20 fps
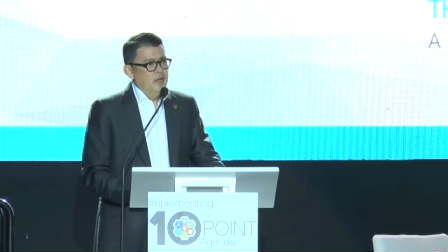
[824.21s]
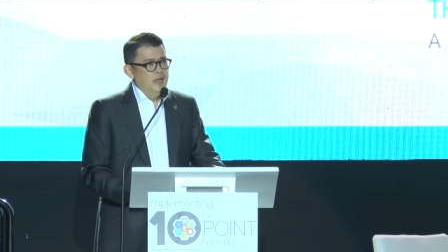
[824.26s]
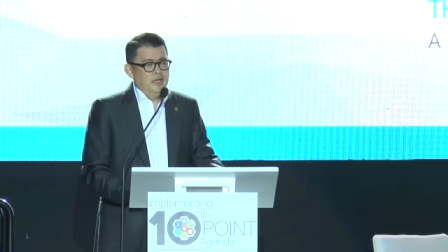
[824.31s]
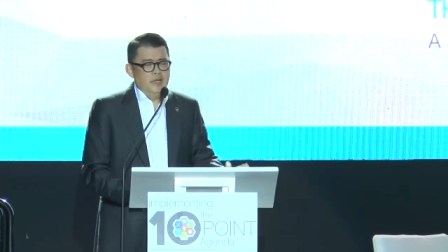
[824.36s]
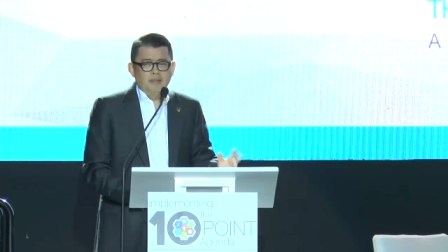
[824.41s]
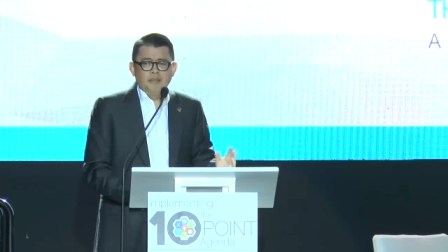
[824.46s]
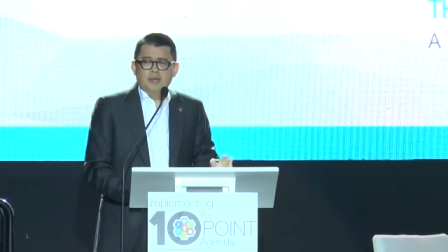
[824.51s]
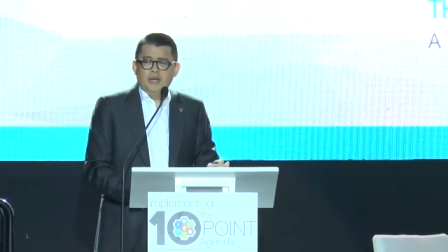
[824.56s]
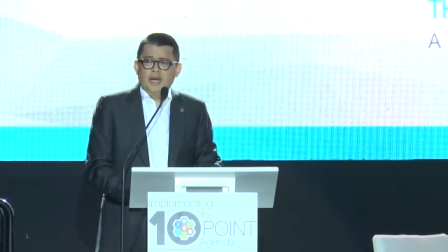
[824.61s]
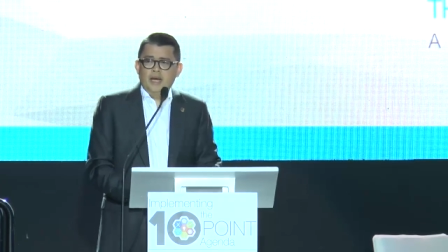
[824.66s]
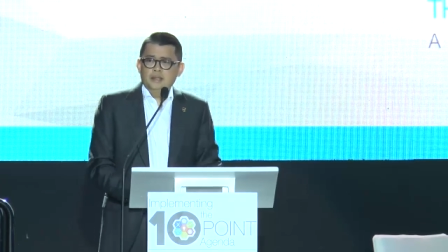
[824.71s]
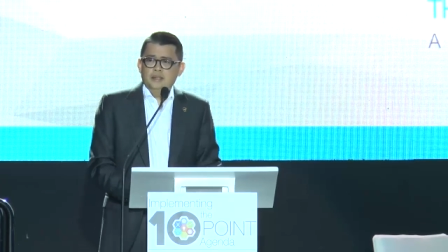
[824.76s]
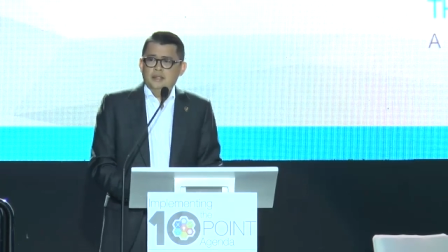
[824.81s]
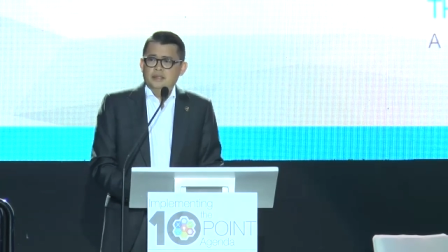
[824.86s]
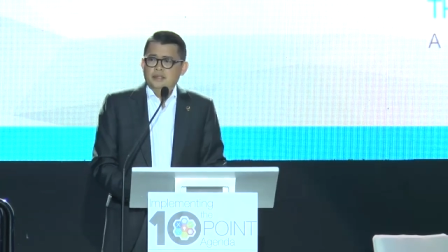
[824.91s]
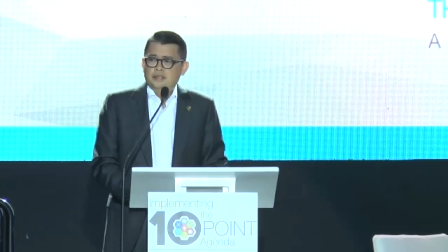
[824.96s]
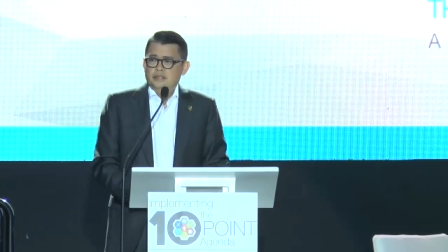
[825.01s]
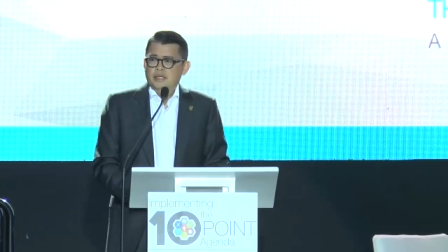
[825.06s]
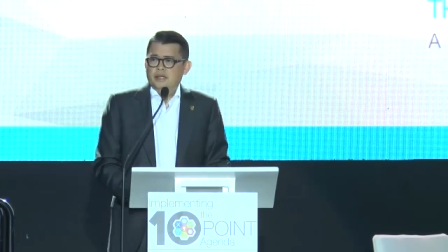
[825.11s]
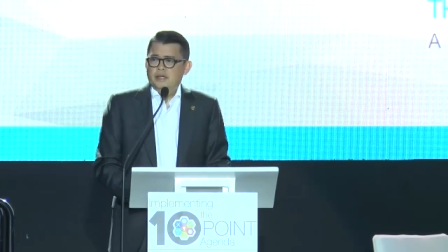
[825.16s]
And I'm glad
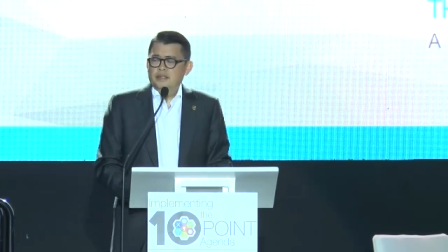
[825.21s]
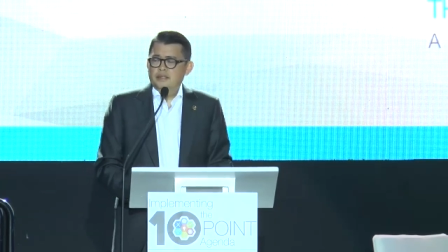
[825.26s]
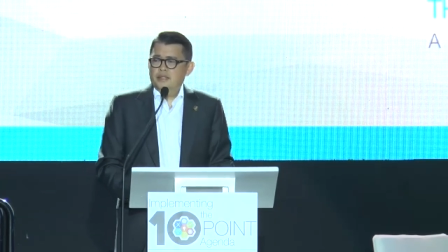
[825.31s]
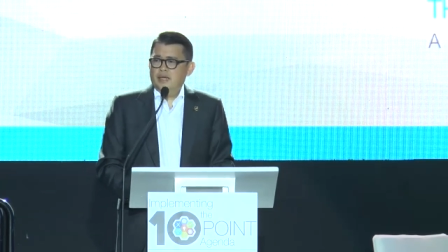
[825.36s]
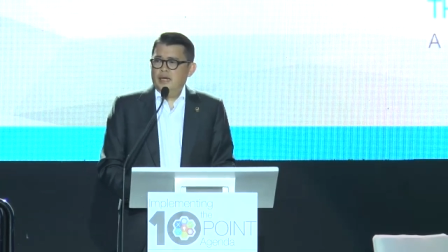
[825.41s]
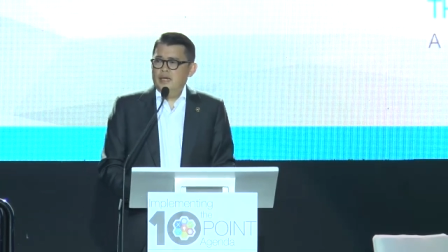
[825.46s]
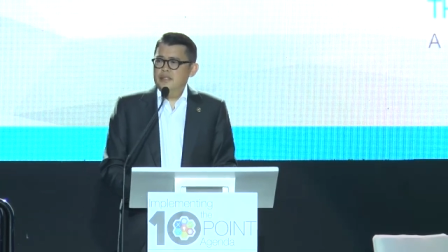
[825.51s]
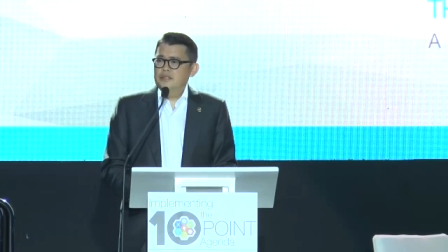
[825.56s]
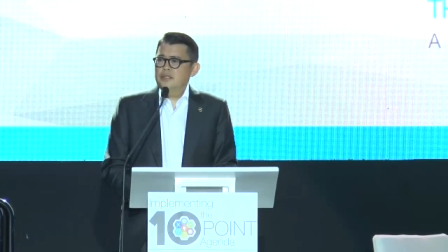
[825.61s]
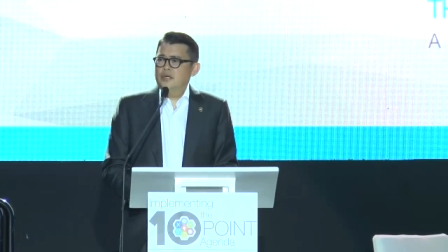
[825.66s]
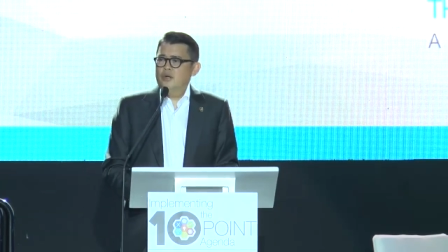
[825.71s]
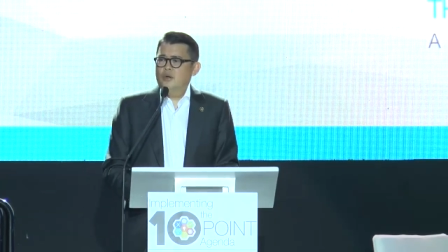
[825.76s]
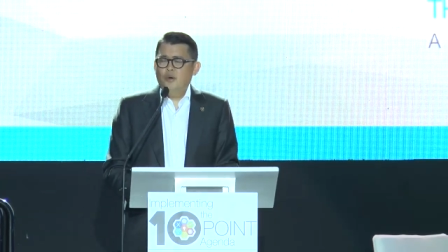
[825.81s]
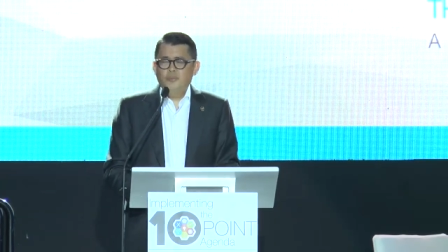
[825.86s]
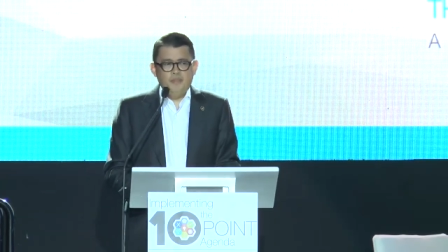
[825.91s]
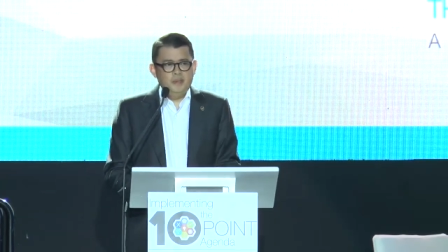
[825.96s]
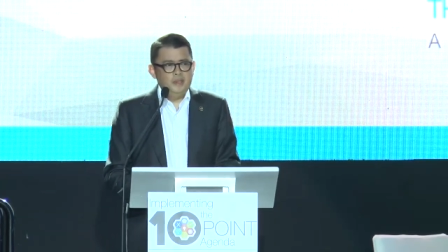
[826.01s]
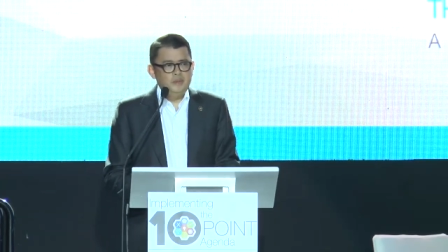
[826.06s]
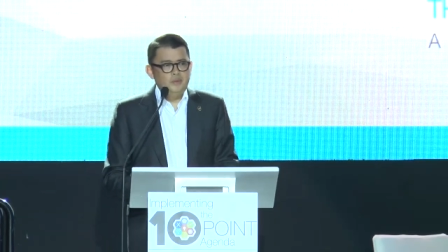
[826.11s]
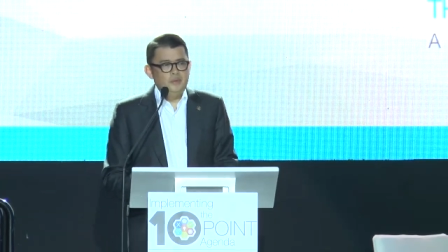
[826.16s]
that the secretaries are
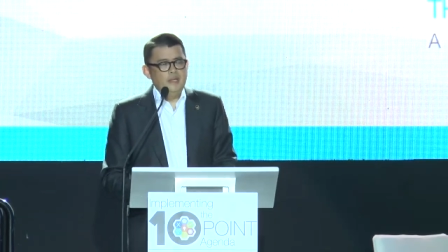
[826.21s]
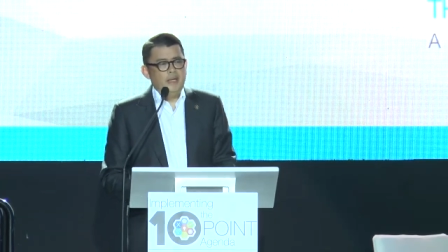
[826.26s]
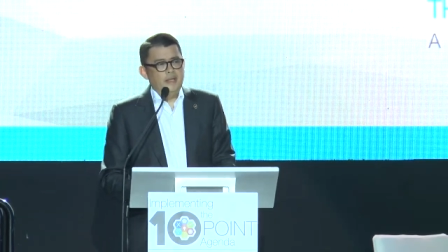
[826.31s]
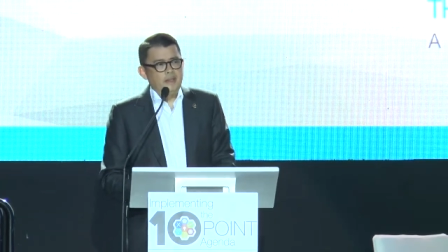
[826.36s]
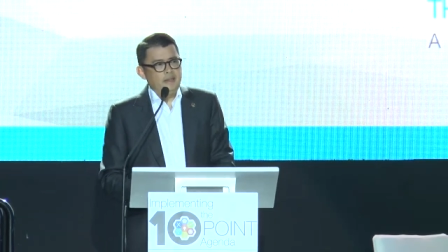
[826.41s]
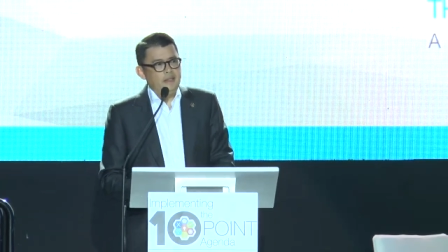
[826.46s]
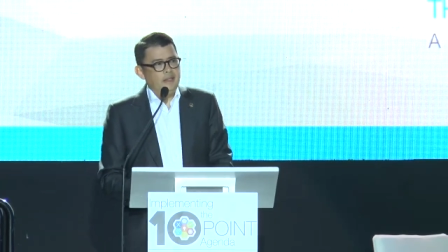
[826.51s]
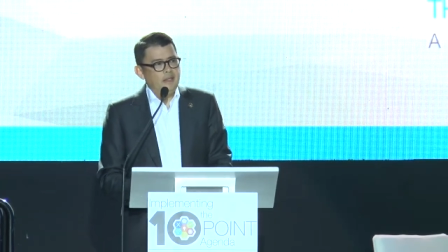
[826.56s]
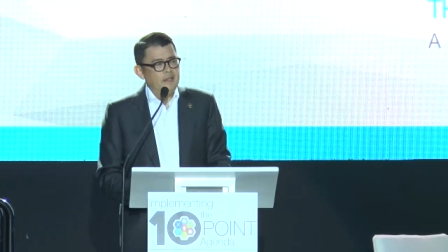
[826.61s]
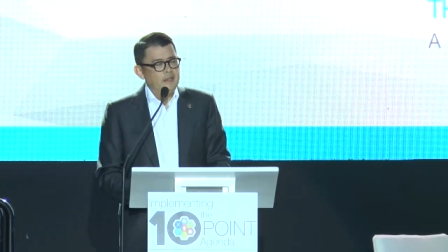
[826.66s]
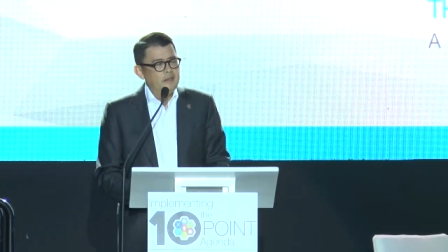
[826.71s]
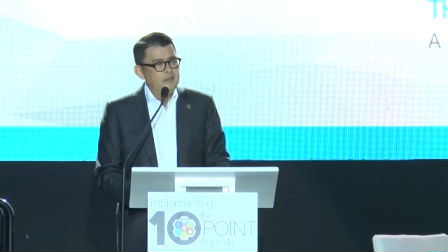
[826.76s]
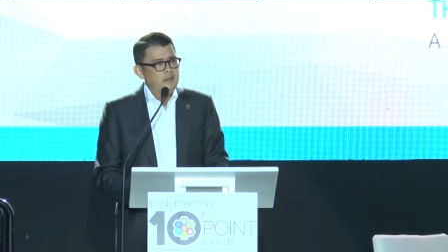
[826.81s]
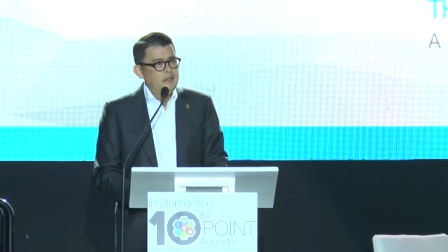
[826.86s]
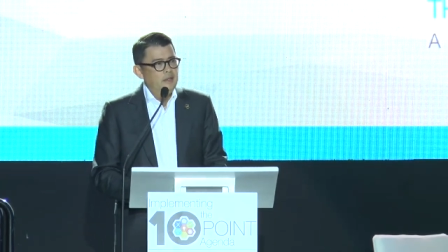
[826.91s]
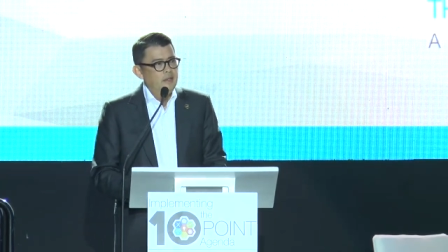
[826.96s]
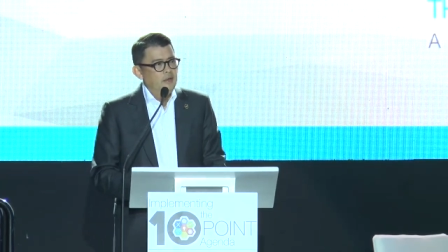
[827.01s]
open to the idea